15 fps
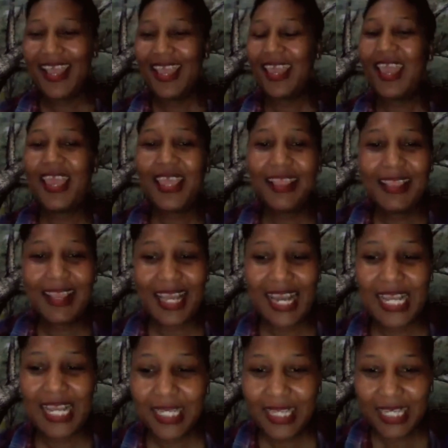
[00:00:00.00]
Hey, the
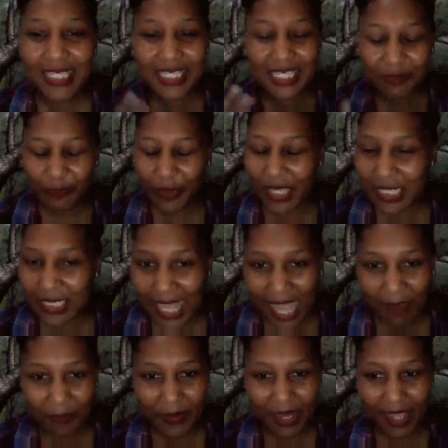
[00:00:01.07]
clutter that just picks
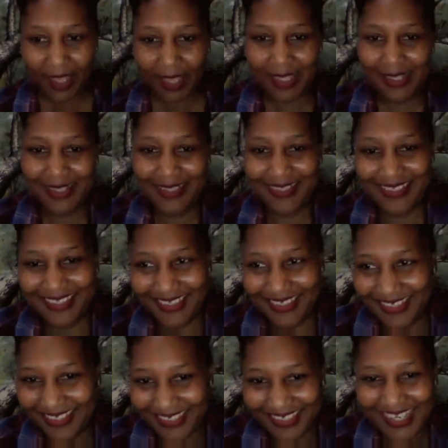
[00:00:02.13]
up,
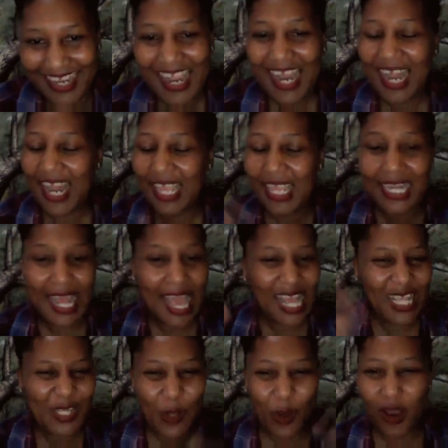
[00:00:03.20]
like it
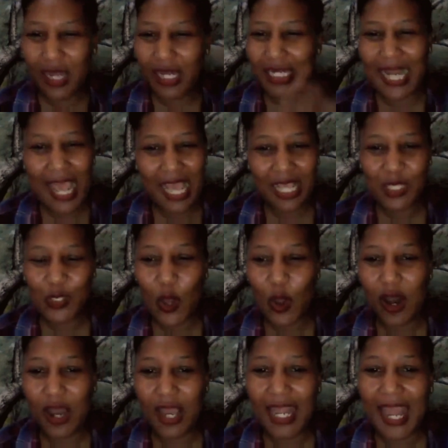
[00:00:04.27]
adds on,
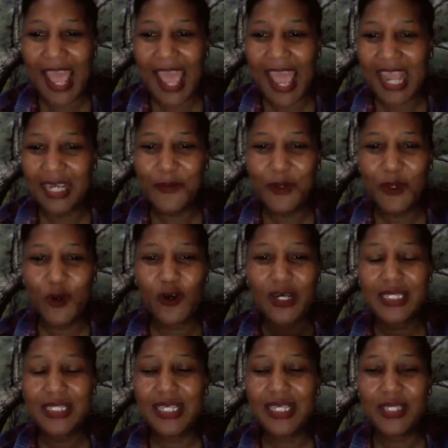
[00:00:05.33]
and
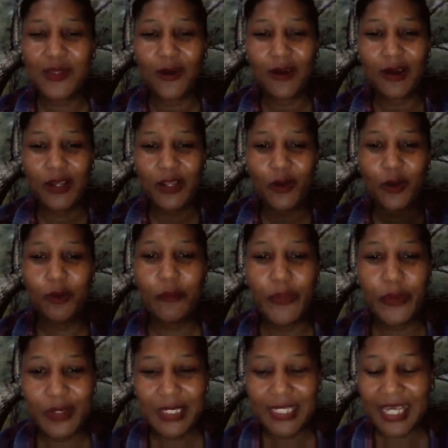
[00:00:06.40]
because it's on your
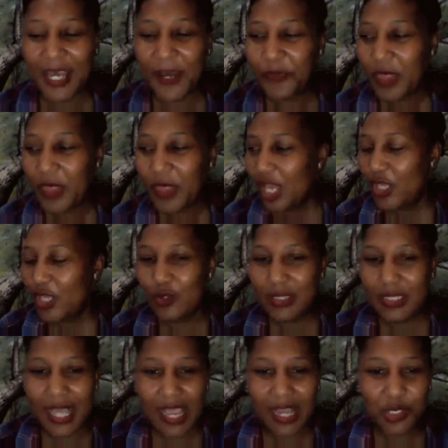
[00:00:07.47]
computer, you
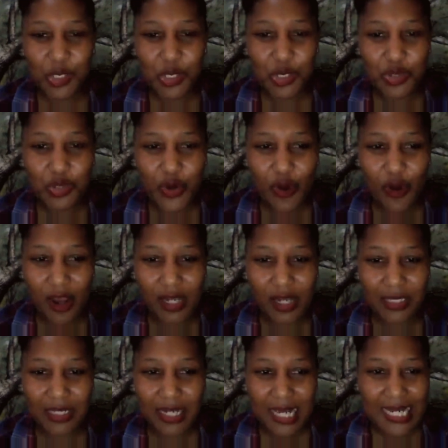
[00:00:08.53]
tend to
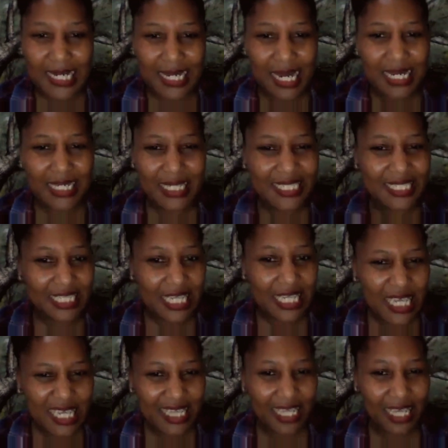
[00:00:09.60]
not really
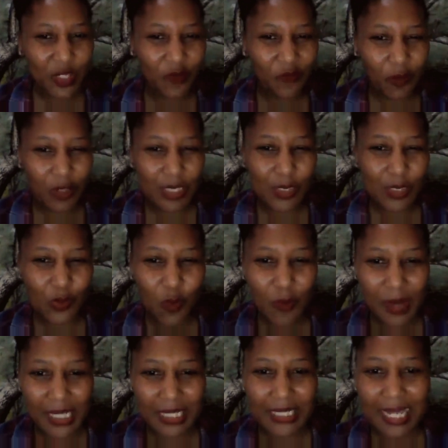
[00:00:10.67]
see that you've got so
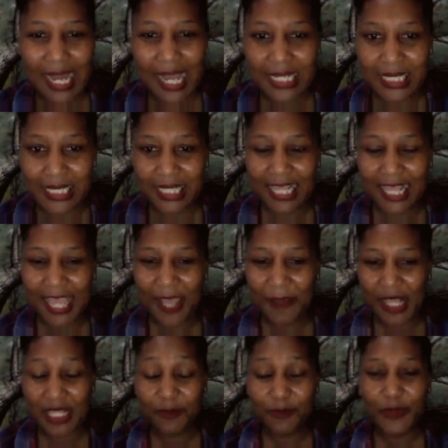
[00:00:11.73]
much clutter there,
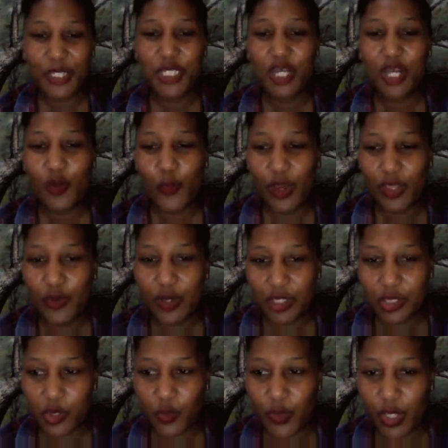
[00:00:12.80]
especially when you are
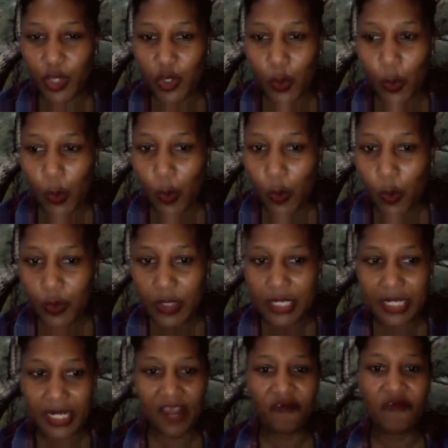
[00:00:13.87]
doing your own
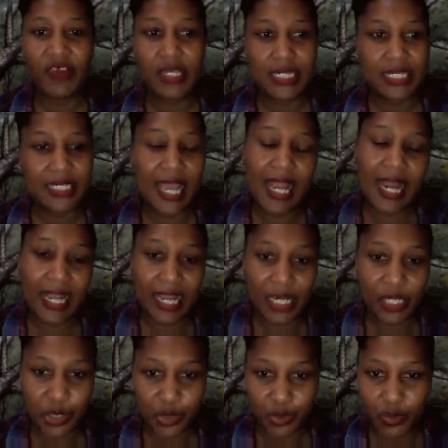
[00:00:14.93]
graphic design like I
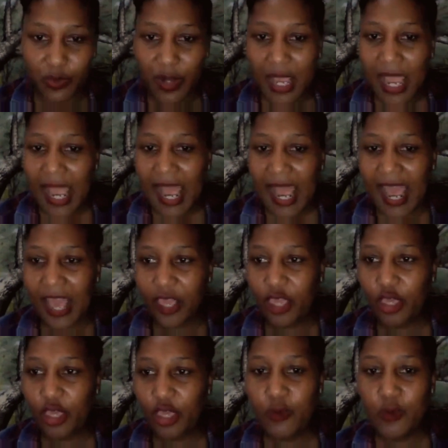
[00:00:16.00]
do. I
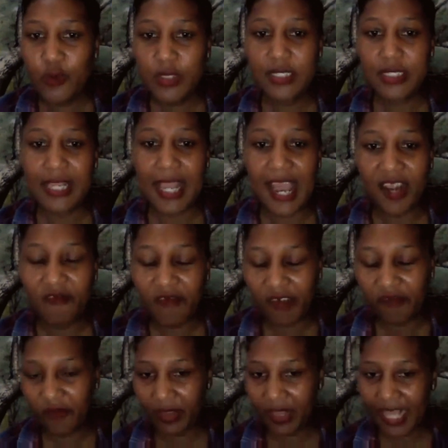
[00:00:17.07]
use Canva
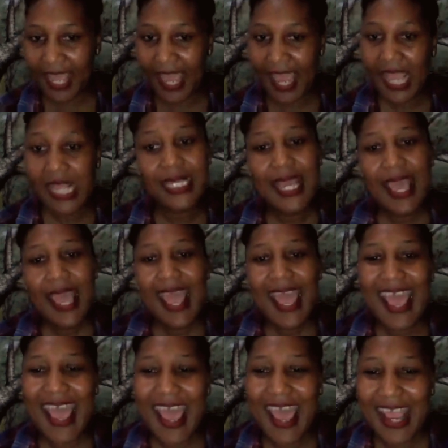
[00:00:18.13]
for that,
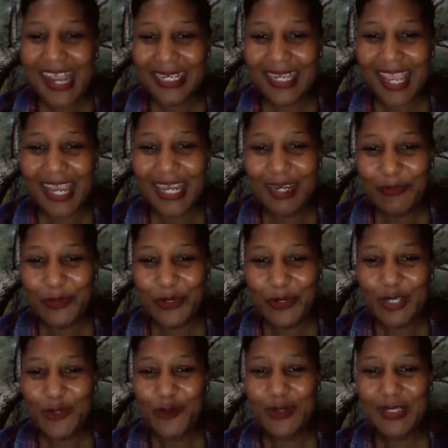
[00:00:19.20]
and anybody
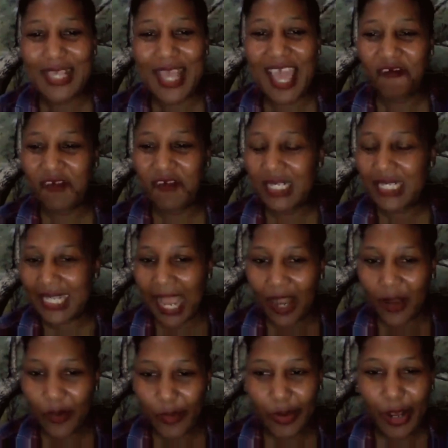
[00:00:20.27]
who's ever
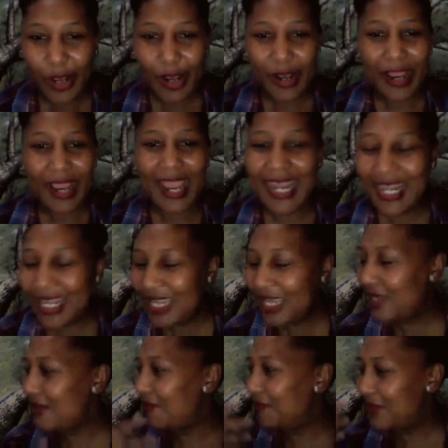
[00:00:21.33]
done
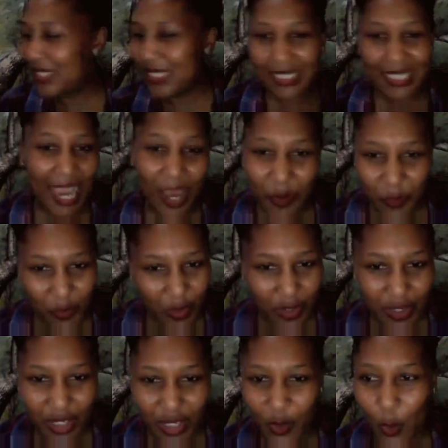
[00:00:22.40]
any design
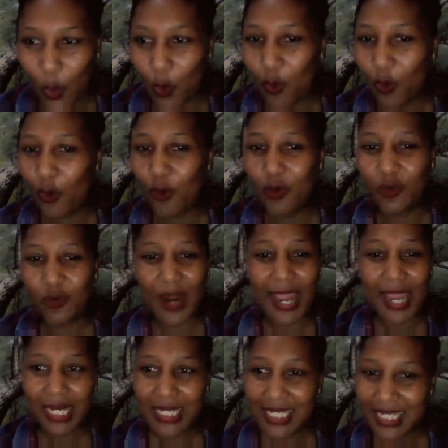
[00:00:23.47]
work or
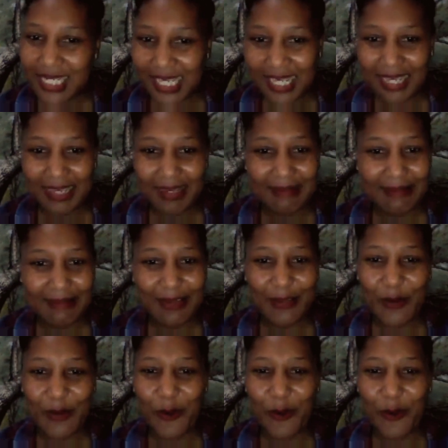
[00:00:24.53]
writing, you